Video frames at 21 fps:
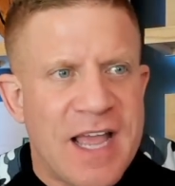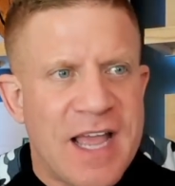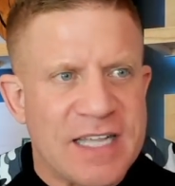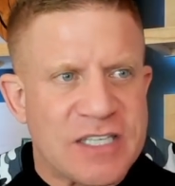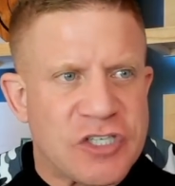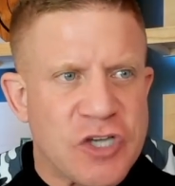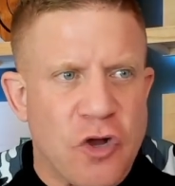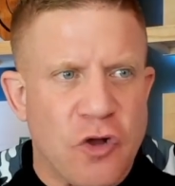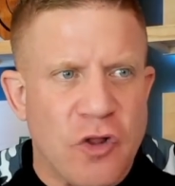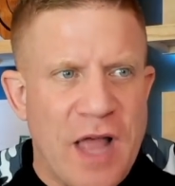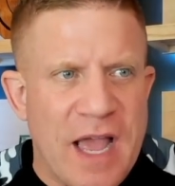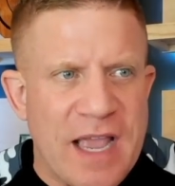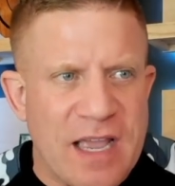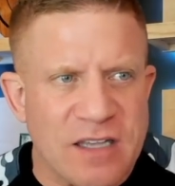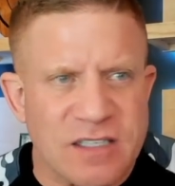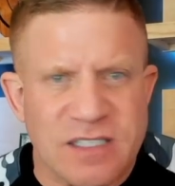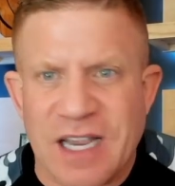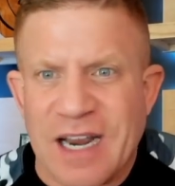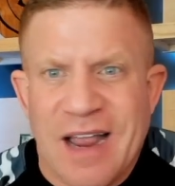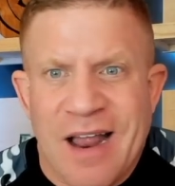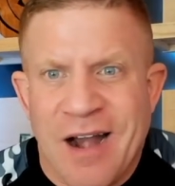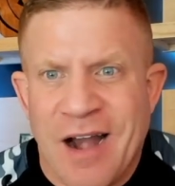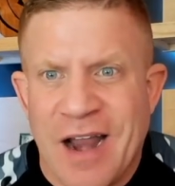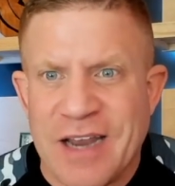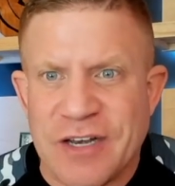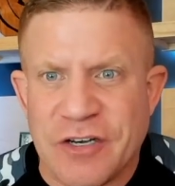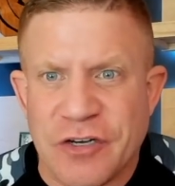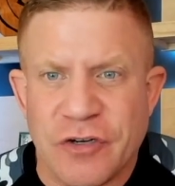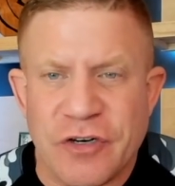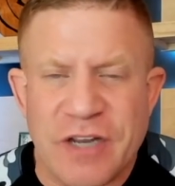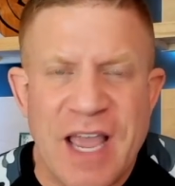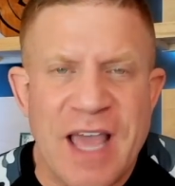And so, like, I was like, all
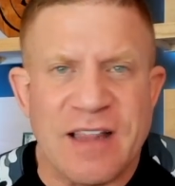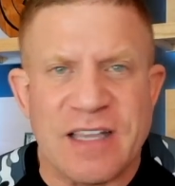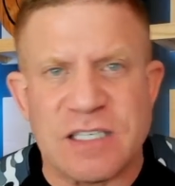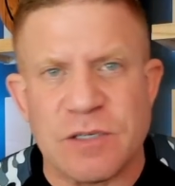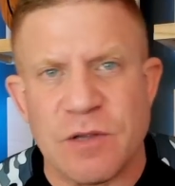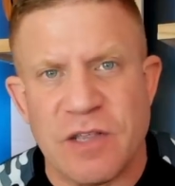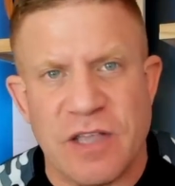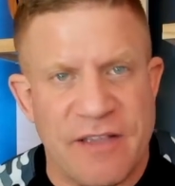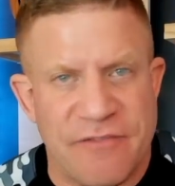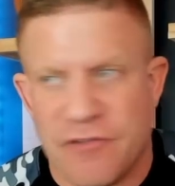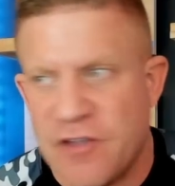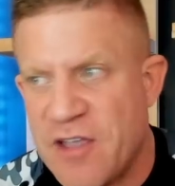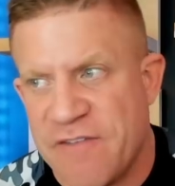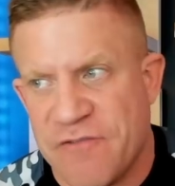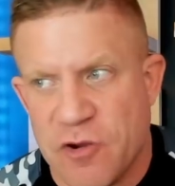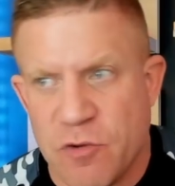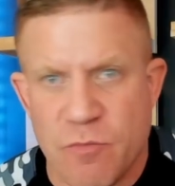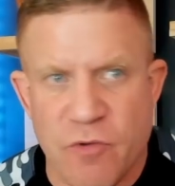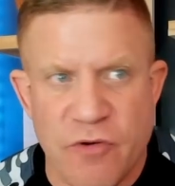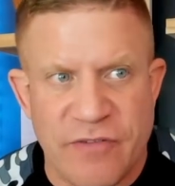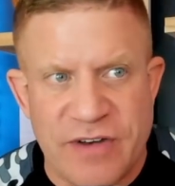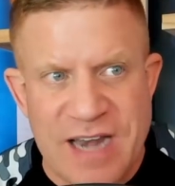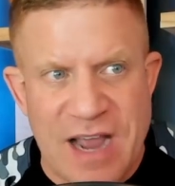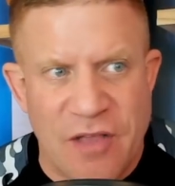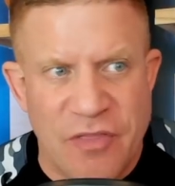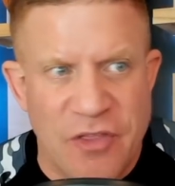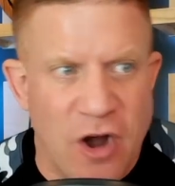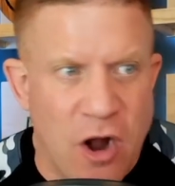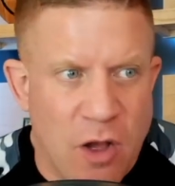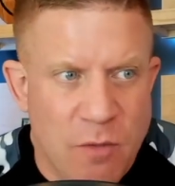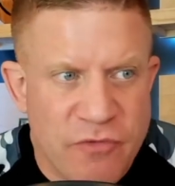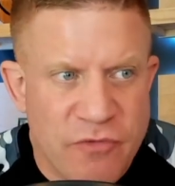right, dude, yeah, let's. If you're moving down
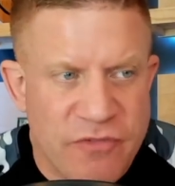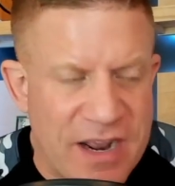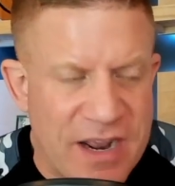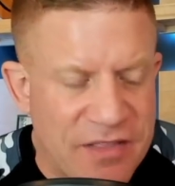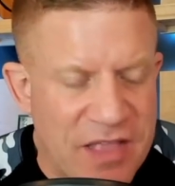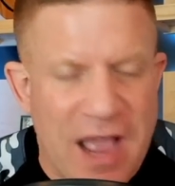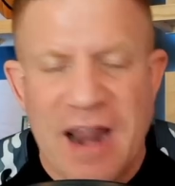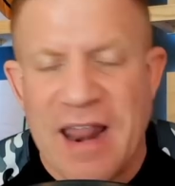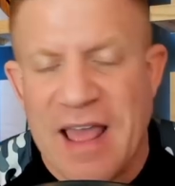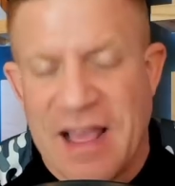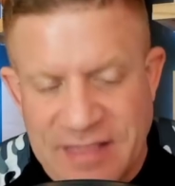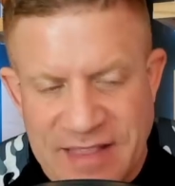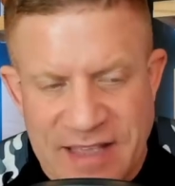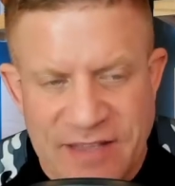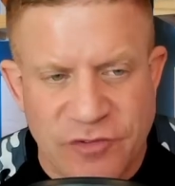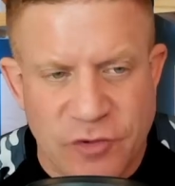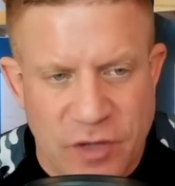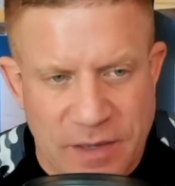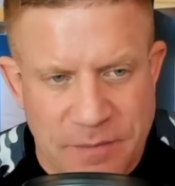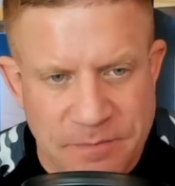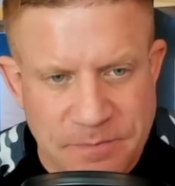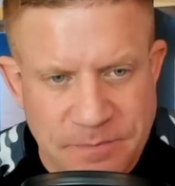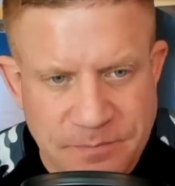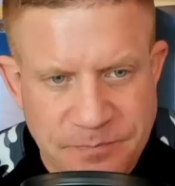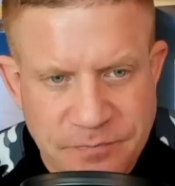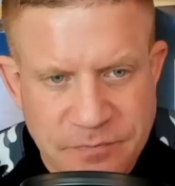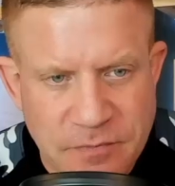there, I'll move down. And I lived with him.